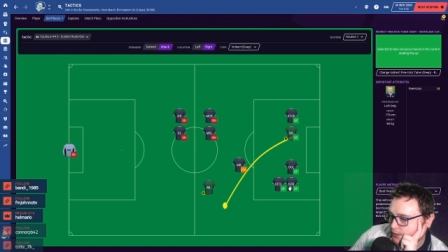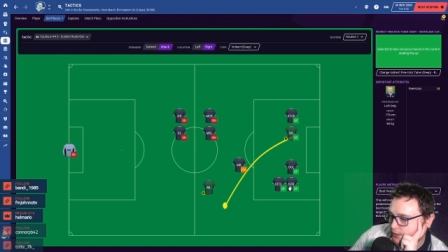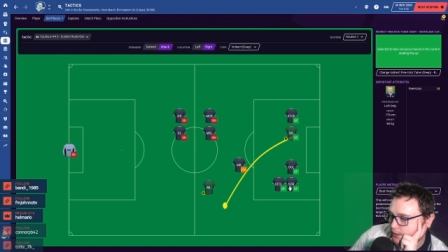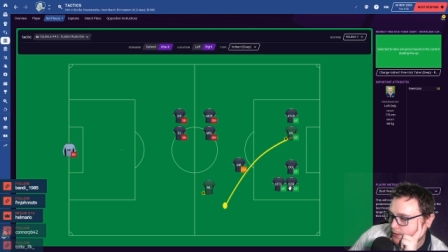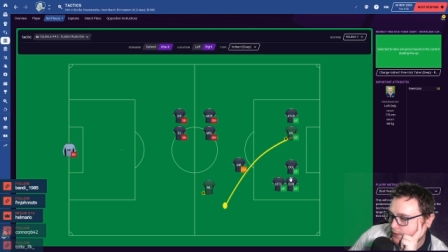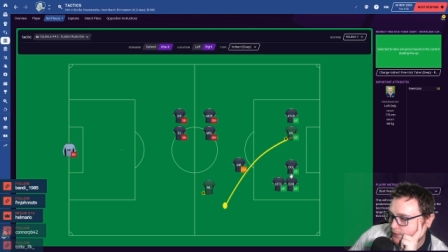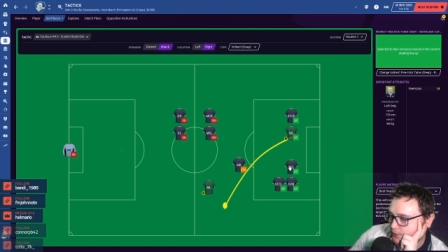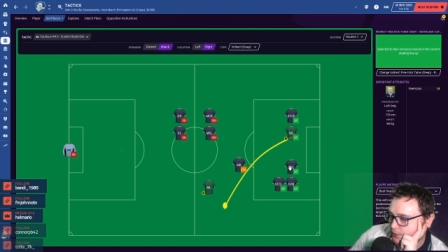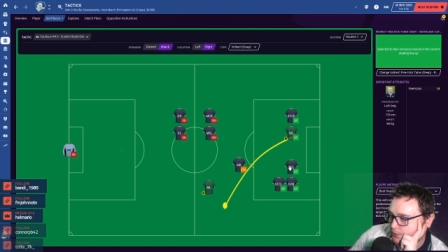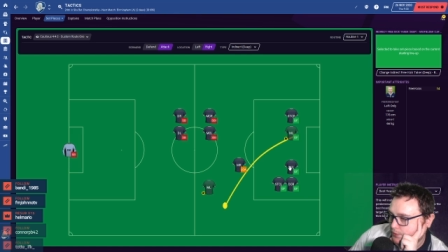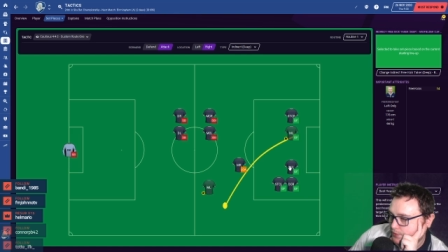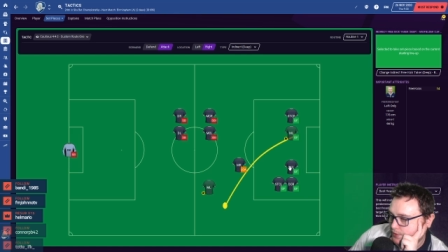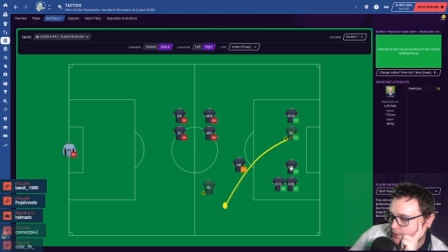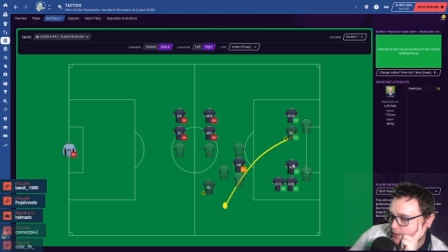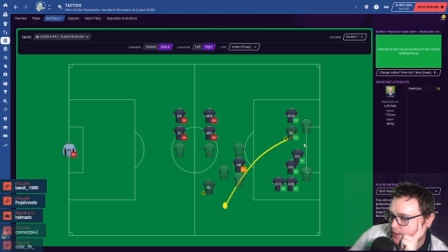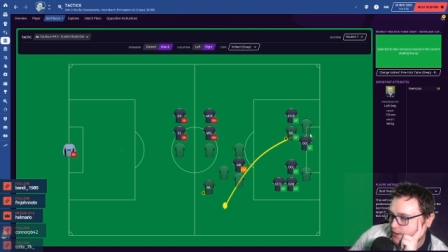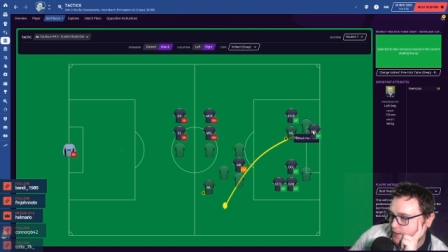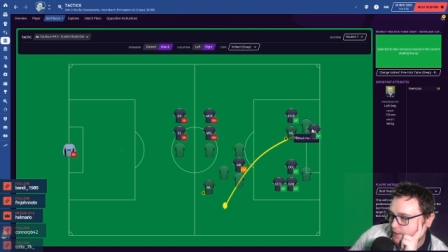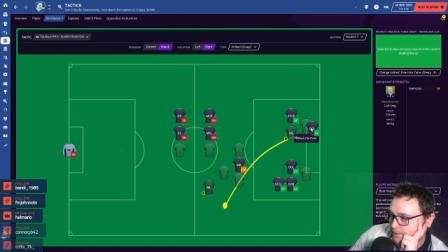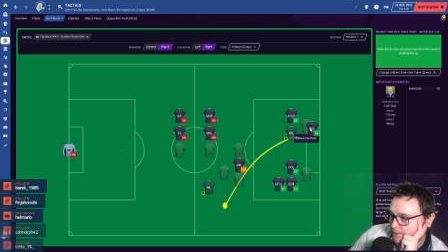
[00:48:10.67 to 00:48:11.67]
Yes, who's
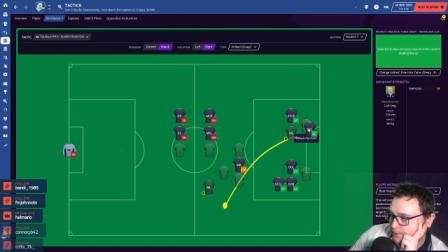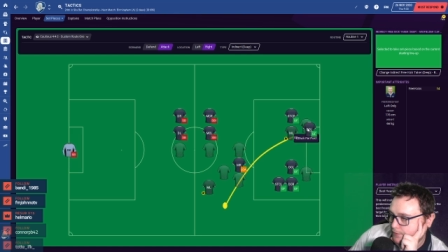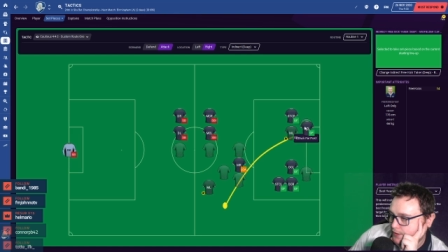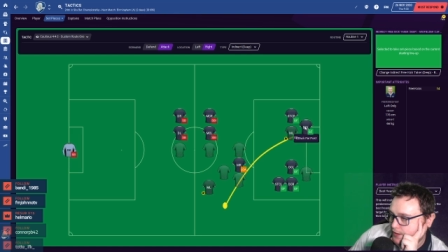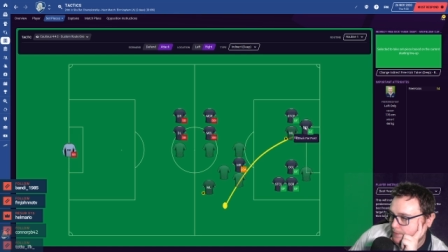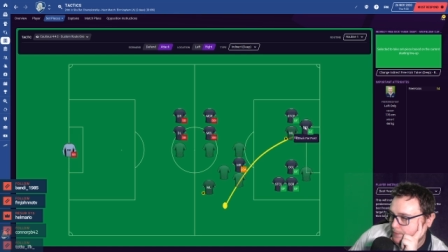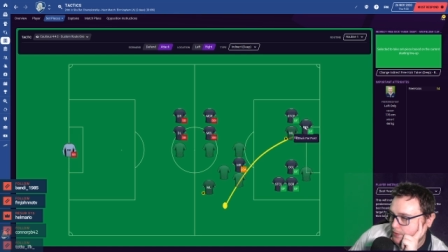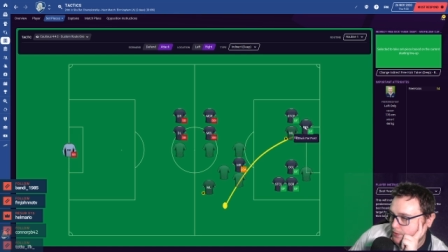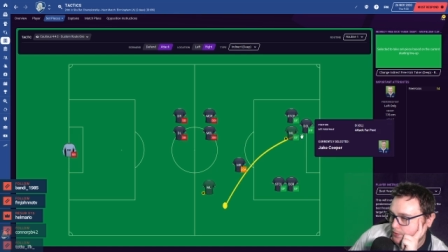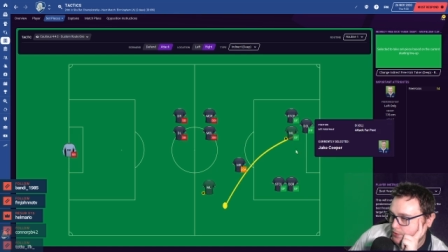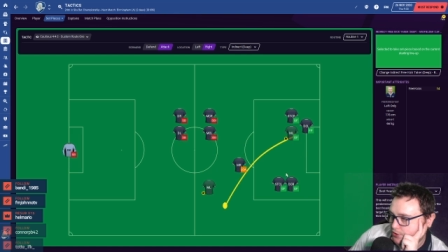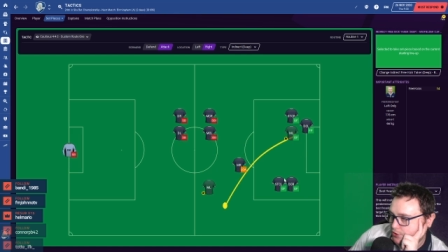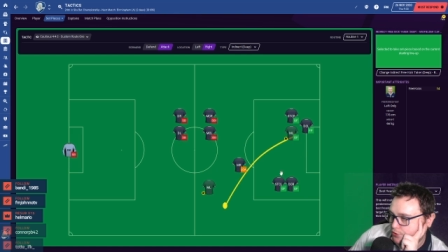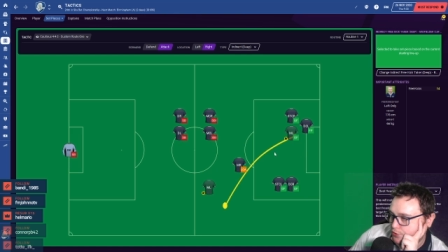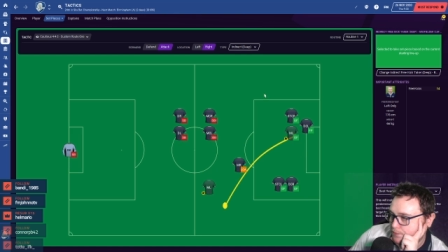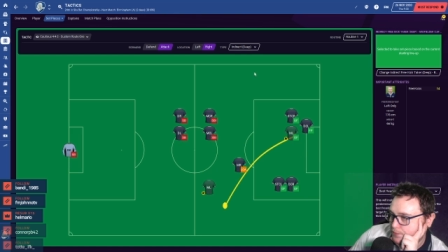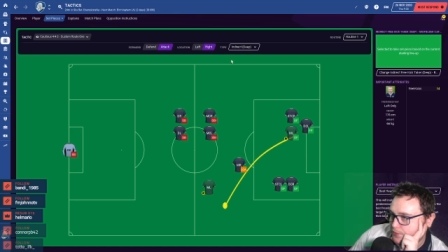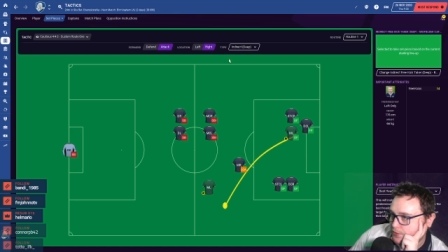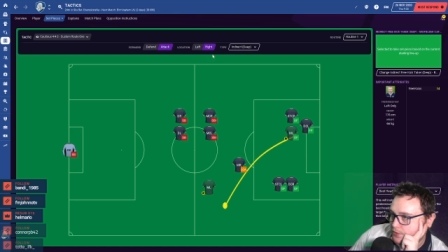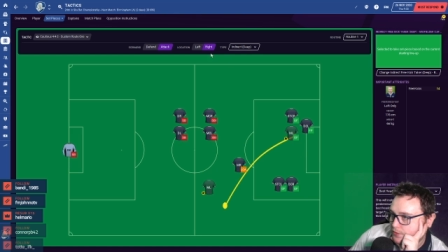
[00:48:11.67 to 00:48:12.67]
there? Far post
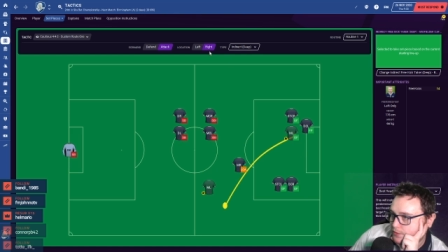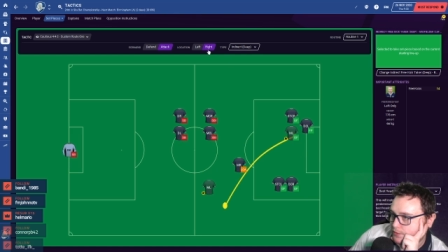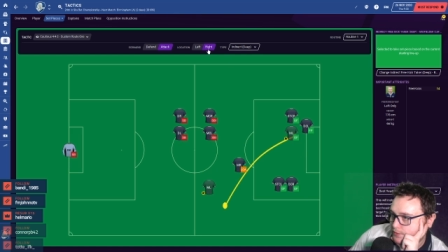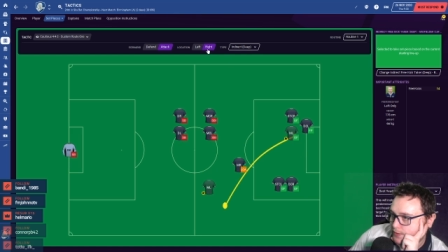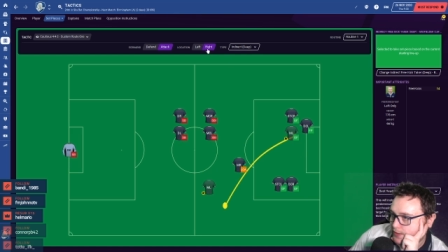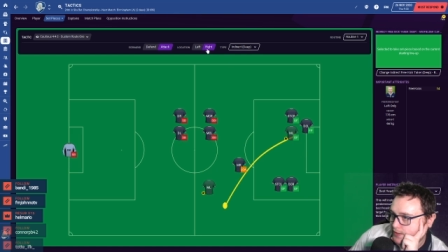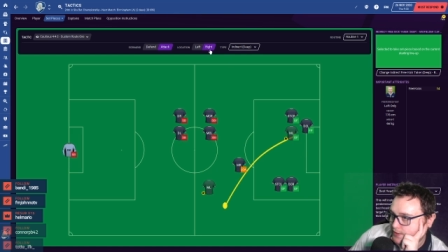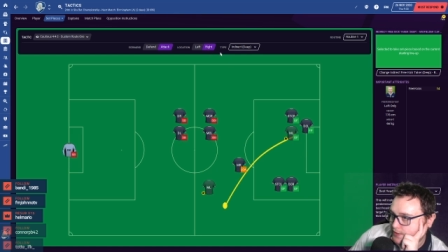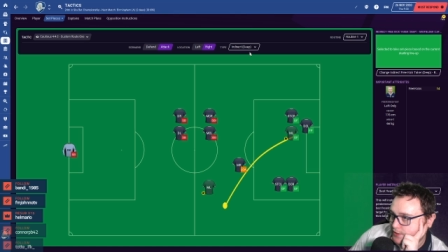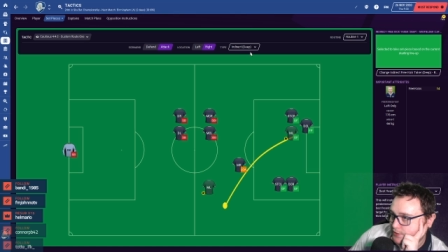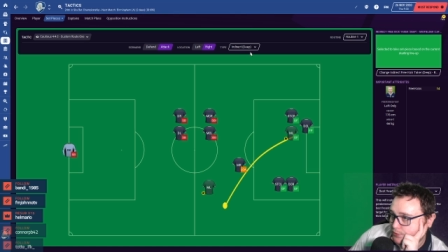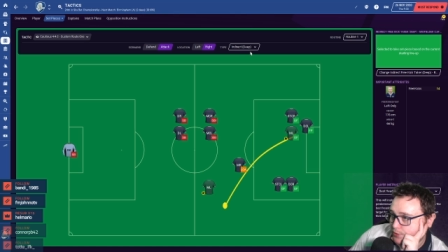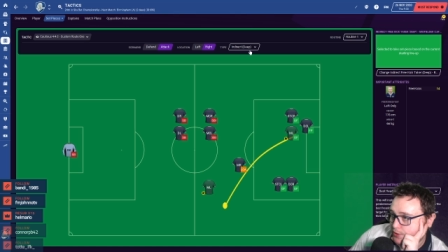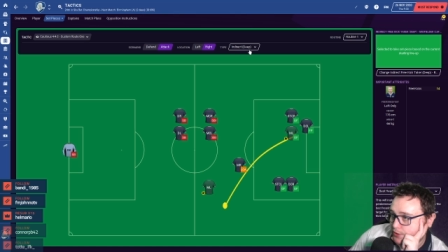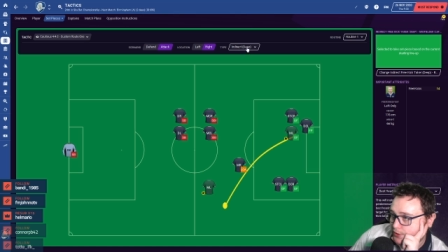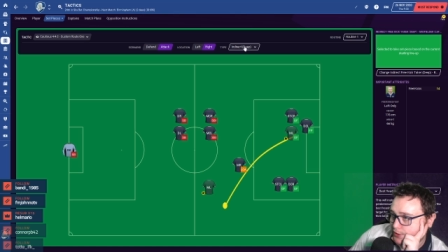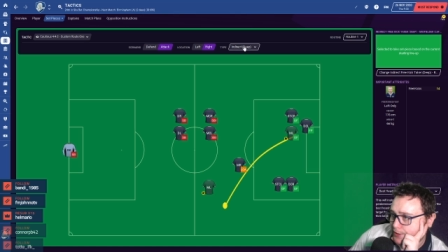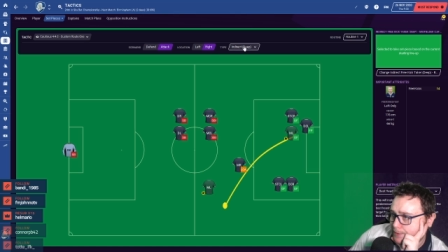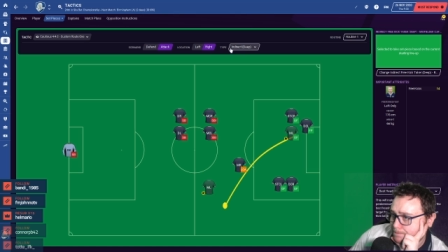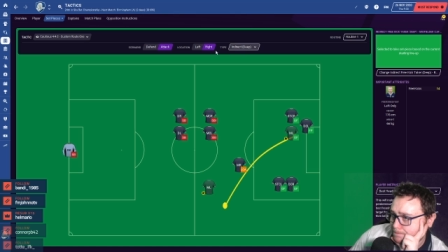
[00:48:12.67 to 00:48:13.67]
Coops. That's his
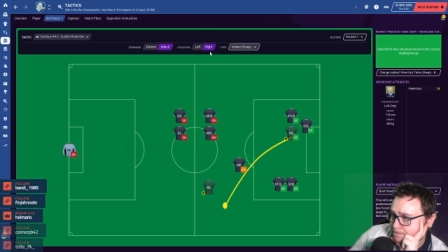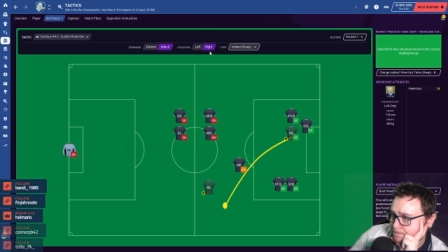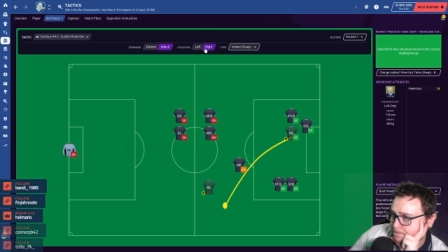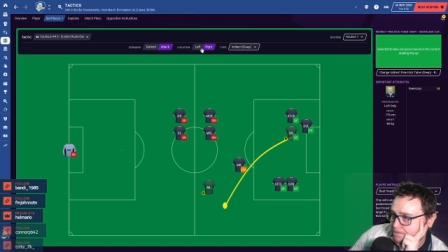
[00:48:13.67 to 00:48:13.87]
real name.